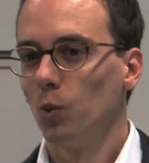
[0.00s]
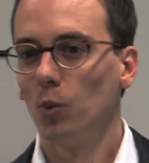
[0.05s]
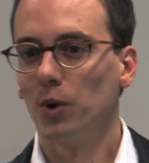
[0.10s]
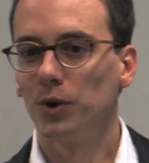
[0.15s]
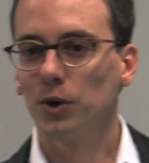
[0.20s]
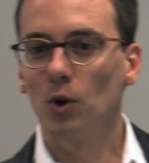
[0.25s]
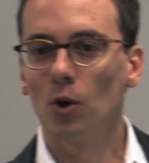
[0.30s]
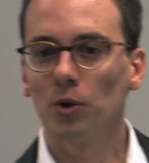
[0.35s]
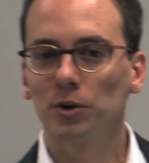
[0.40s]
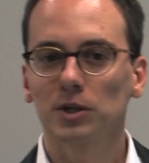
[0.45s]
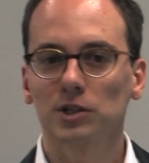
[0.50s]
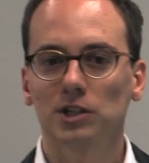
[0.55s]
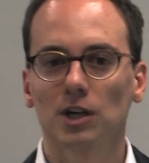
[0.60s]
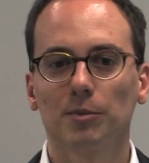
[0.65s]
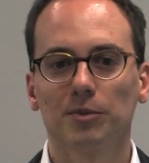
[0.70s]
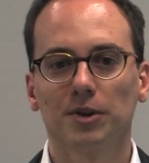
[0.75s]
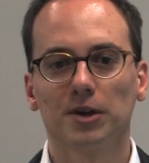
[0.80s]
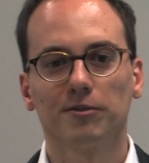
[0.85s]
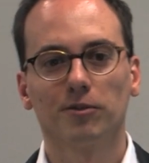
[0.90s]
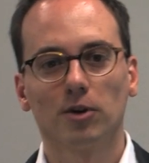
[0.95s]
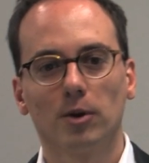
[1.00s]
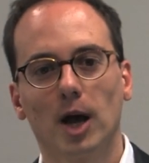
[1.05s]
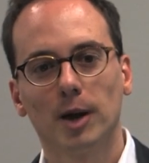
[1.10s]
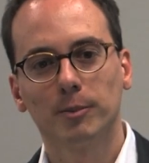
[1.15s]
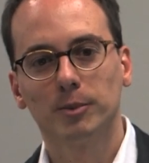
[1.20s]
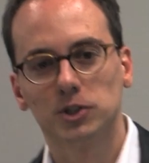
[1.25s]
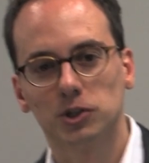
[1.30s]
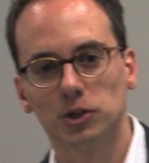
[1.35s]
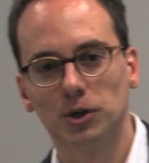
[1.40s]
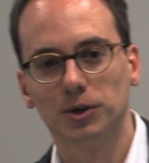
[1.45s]
when you order something from
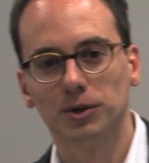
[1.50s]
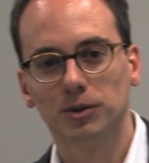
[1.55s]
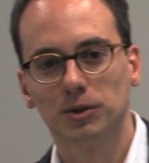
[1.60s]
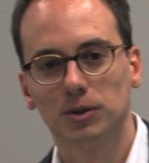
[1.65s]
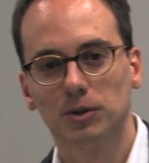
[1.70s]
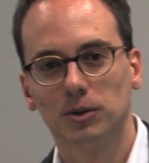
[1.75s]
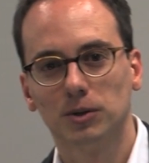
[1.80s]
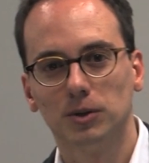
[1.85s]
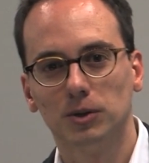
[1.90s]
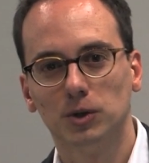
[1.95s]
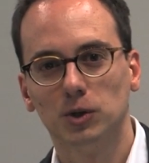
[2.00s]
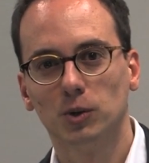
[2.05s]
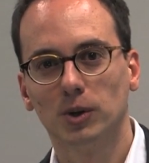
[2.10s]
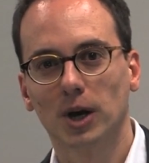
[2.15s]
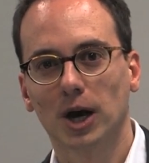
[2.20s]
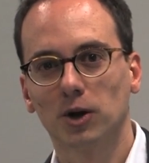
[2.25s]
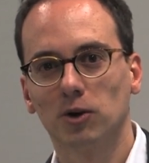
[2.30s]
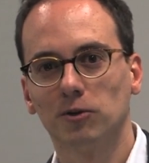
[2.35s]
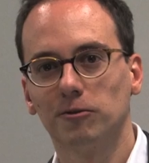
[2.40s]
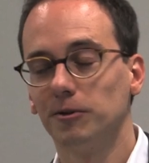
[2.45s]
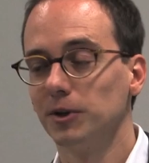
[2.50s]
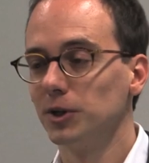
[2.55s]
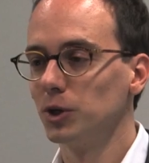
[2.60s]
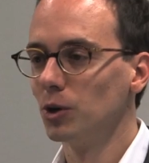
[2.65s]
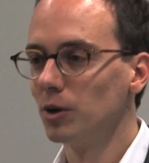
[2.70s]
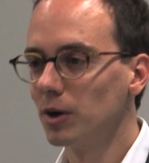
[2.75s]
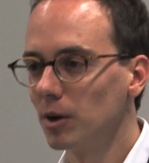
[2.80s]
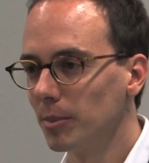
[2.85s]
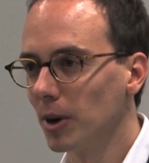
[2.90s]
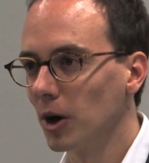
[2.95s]
Amazon, you kind of feel
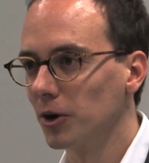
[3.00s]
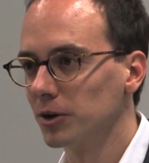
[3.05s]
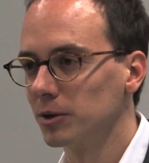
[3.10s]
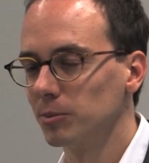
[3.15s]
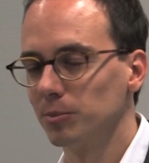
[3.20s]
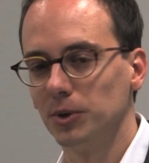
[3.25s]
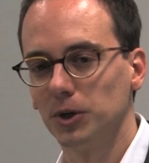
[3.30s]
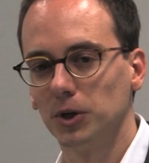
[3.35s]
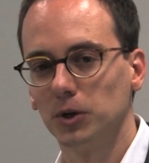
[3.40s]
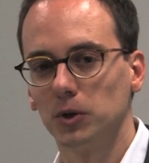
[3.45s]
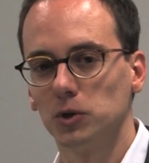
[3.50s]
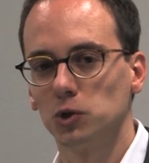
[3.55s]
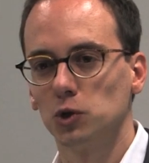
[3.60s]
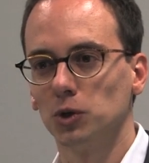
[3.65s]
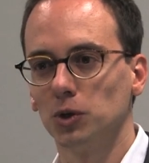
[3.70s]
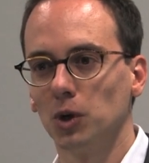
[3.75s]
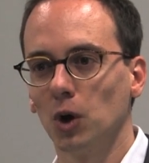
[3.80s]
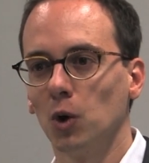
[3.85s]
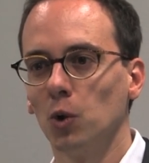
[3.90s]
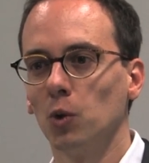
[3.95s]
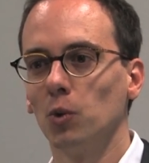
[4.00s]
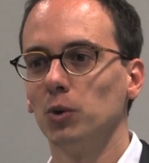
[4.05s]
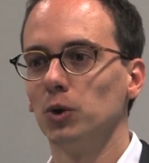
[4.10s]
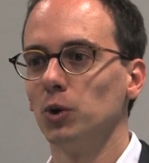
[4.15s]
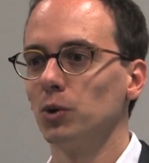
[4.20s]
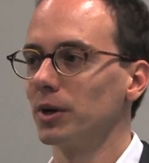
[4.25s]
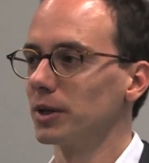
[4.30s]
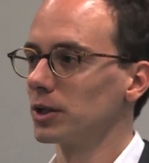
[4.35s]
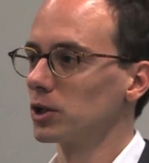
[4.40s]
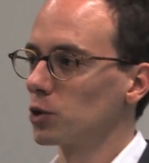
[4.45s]
good about it because you know
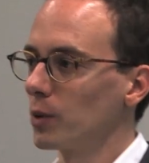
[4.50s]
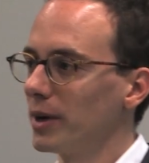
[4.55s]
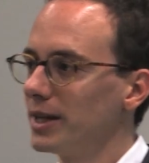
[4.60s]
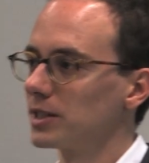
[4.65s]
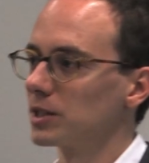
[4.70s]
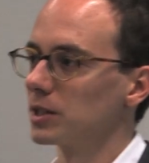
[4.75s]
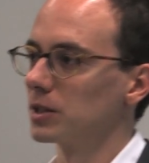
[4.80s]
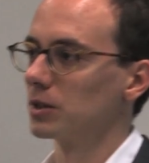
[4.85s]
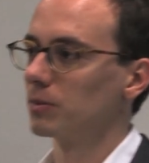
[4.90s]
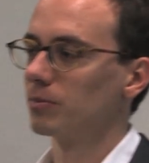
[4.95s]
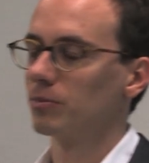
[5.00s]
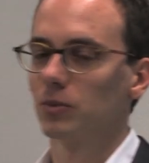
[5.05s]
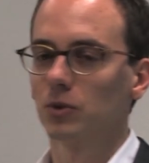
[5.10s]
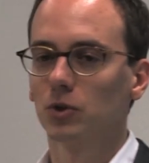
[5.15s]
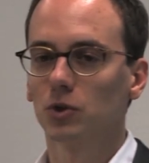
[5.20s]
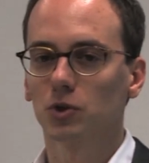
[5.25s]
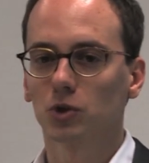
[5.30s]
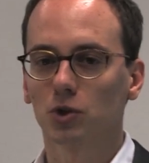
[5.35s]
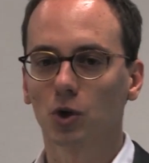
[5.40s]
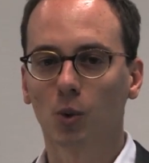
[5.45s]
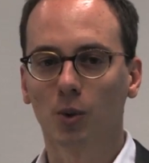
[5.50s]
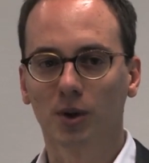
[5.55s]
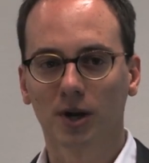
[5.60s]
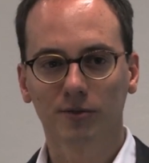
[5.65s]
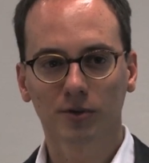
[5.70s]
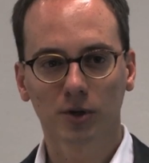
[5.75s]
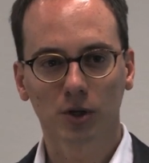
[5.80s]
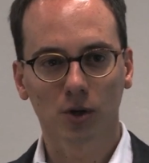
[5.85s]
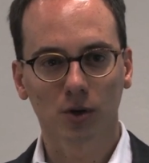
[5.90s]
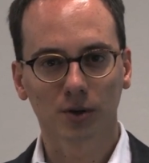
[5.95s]
you can trace it. So
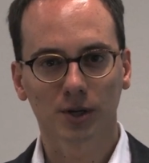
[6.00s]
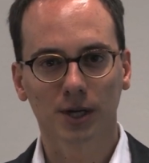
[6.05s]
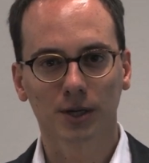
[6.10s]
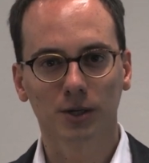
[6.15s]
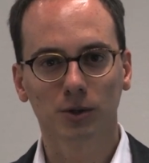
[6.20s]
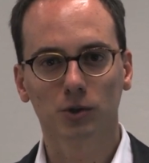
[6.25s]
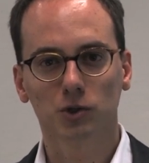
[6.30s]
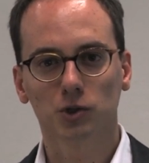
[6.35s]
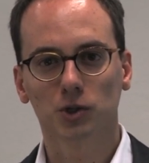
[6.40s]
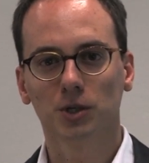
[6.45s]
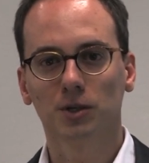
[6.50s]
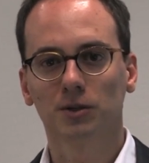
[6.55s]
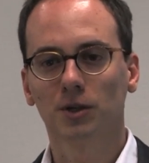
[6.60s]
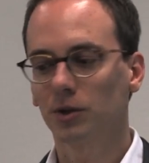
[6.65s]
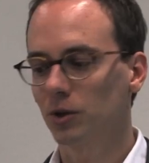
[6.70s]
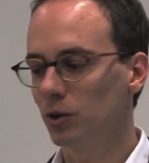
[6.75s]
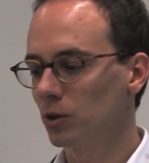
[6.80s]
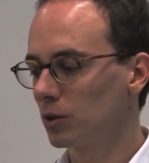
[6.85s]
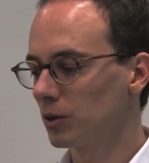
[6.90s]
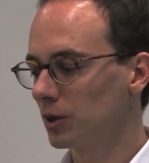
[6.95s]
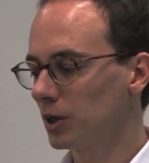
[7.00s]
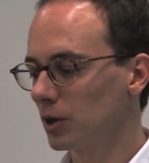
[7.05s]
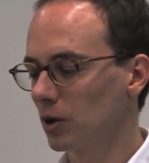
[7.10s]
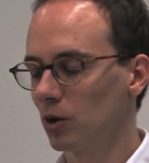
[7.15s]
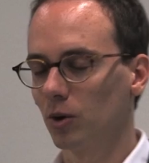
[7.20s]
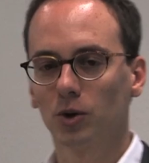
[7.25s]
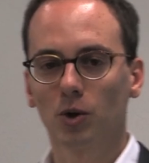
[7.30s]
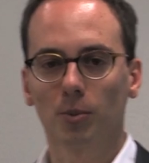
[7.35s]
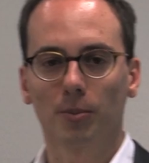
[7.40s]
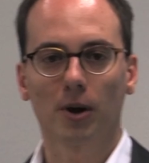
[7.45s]
whenever you log in, you see that
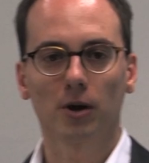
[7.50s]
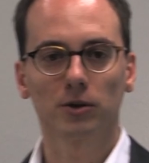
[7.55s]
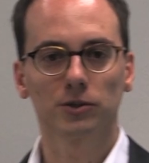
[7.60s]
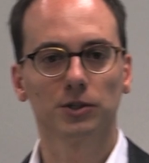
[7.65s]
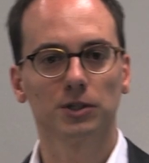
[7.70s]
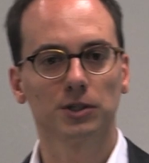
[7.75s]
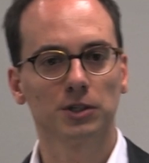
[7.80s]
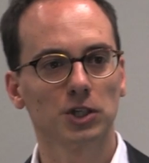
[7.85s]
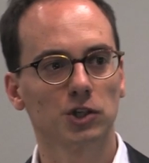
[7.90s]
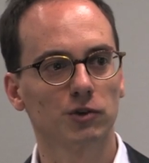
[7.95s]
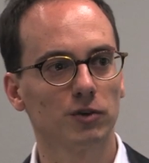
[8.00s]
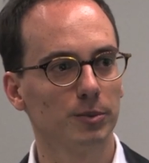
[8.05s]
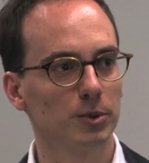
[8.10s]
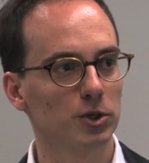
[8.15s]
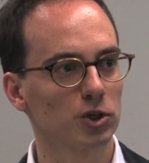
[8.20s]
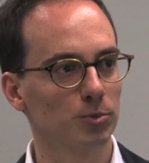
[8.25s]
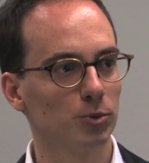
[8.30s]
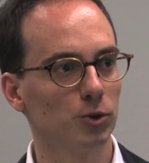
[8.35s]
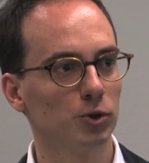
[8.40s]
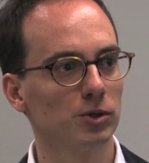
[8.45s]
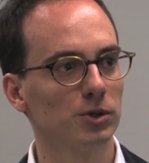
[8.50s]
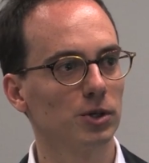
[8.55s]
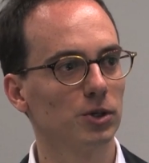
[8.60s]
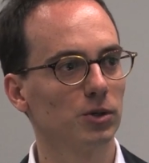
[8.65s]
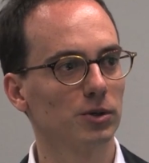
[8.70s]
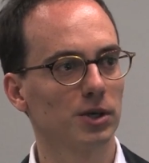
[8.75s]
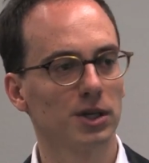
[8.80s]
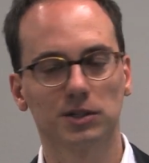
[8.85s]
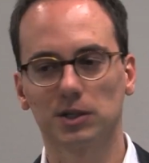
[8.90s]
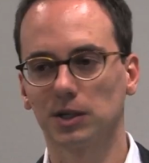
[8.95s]
your parcel is in Schwäbisch Gmünd,
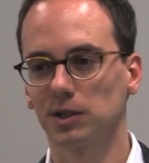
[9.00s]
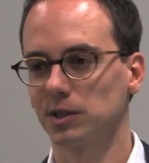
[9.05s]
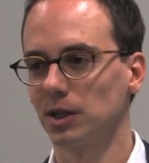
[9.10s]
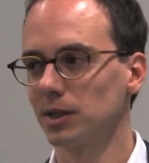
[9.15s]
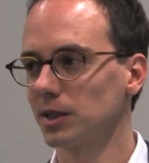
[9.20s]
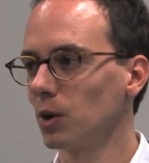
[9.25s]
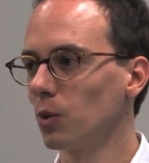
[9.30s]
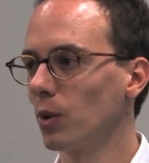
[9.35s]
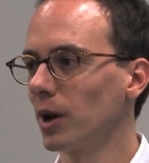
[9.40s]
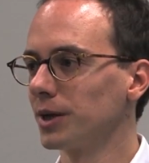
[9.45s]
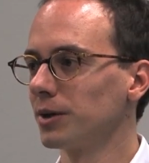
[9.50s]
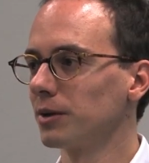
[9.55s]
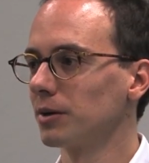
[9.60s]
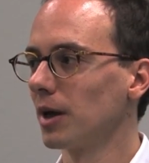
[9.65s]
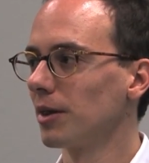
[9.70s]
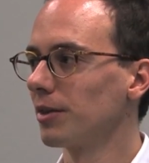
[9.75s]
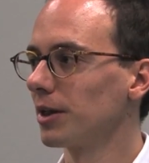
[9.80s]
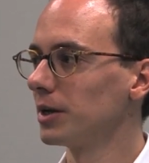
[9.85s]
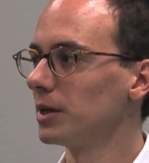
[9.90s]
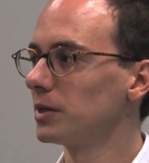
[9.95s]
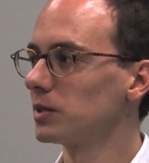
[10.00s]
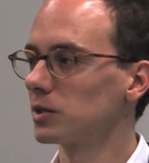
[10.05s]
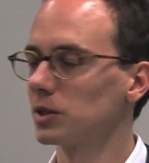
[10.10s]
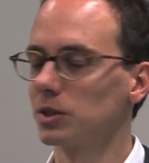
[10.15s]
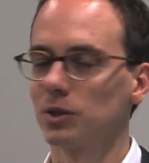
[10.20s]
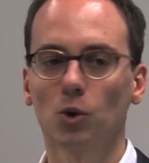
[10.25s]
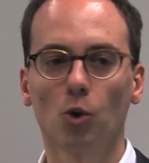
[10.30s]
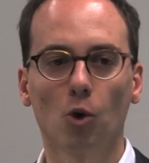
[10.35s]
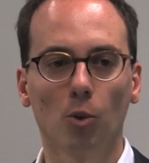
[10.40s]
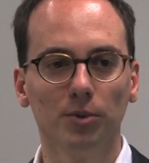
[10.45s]
Logistics Center 1, and then it's
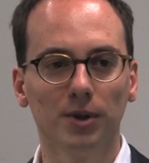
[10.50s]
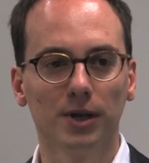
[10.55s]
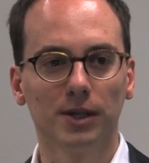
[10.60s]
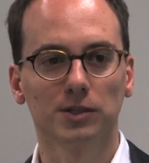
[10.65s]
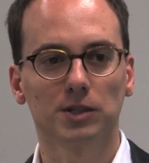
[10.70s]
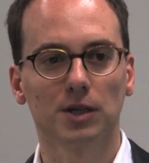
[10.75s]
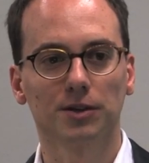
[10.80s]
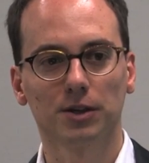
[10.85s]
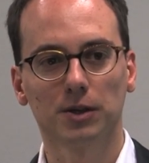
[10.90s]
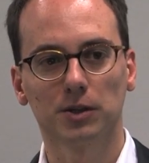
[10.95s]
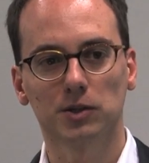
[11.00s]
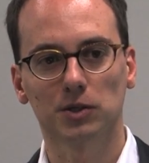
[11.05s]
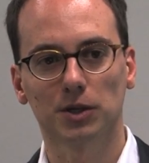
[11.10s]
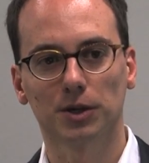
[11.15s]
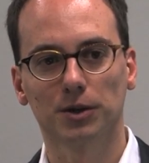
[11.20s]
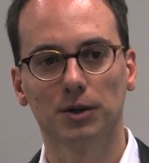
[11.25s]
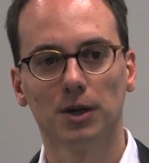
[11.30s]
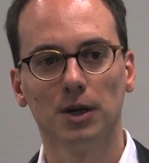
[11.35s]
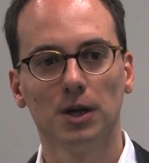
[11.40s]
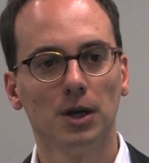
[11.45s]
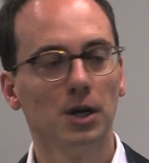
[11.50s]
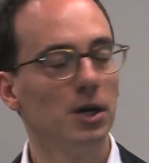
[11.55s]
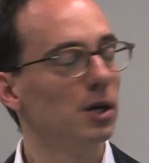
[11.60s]
in Koblenz, and then it's there.